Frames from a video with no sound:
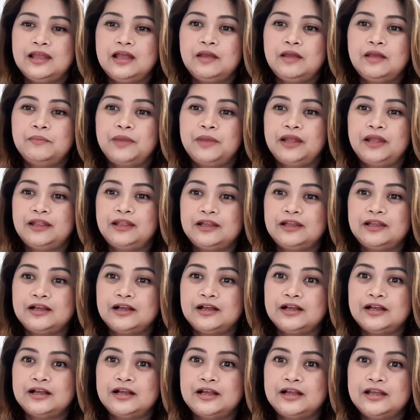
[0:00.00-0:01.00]
But
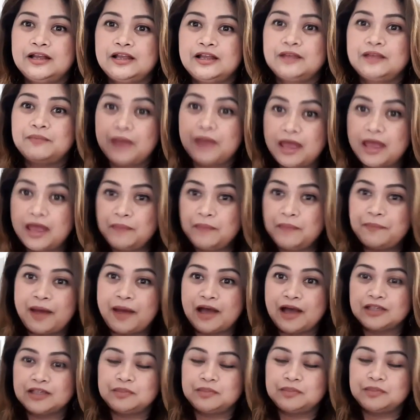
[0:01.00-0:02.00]

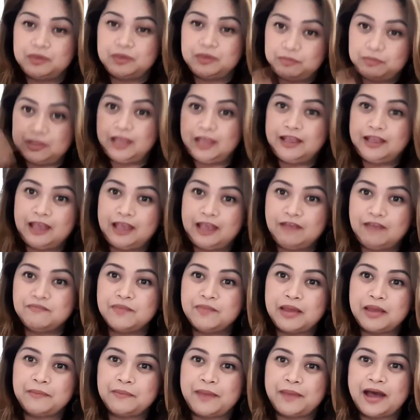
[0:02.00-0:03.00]
they gave
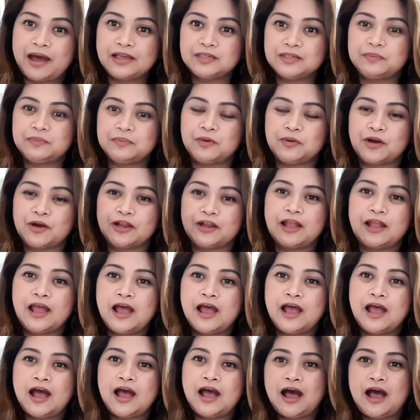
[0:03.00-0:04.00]
my passport.
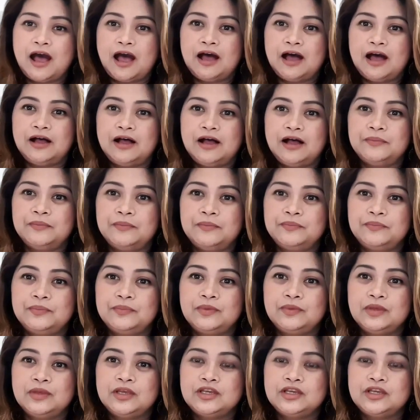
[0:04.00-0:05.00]
Um,
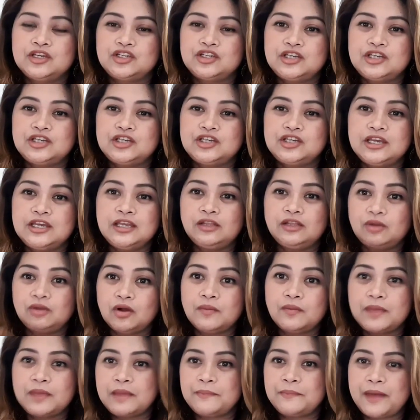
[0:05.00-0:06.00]
she took
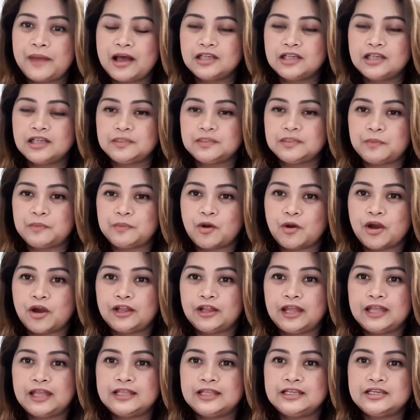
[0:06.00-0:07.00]
my passport
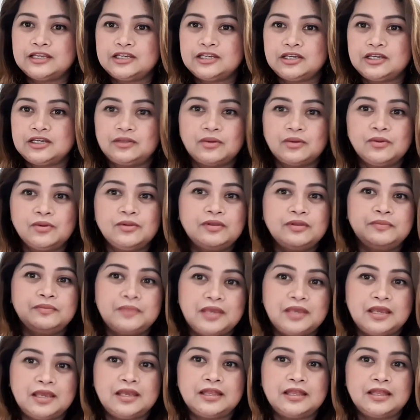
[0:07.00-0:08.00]
and she told
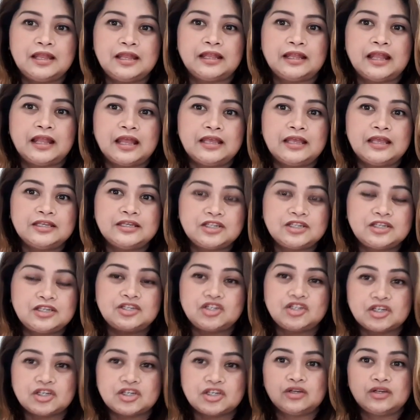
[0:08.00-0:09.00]
me that she's
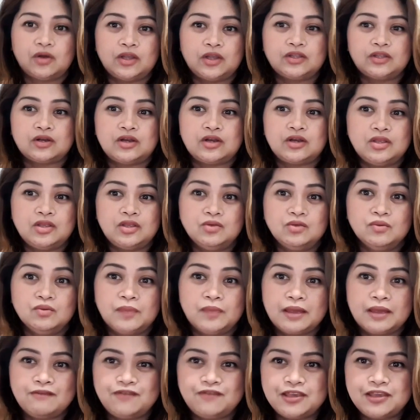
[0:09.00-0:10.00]
just going to renew
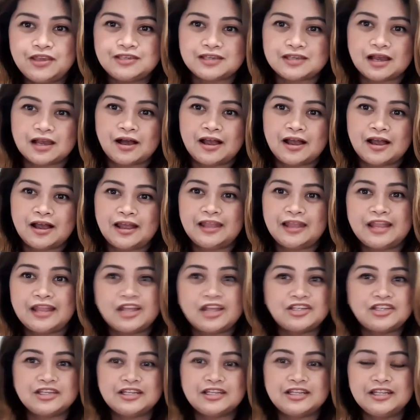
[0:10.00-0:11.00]
my visa, and then
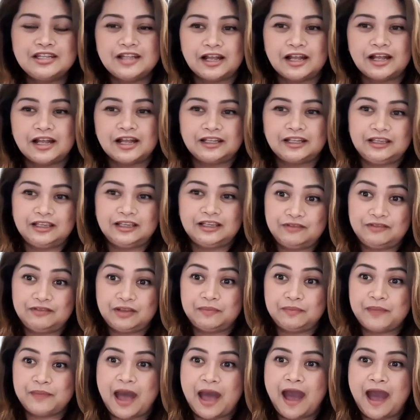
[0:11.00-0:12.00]
she did not give it
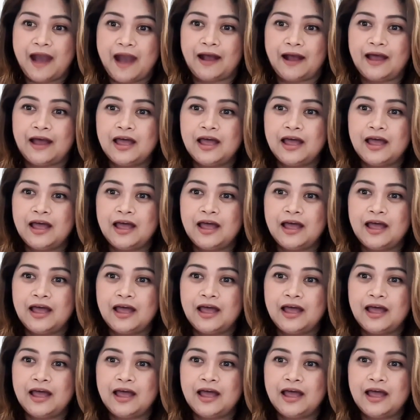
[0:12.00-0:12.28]
back.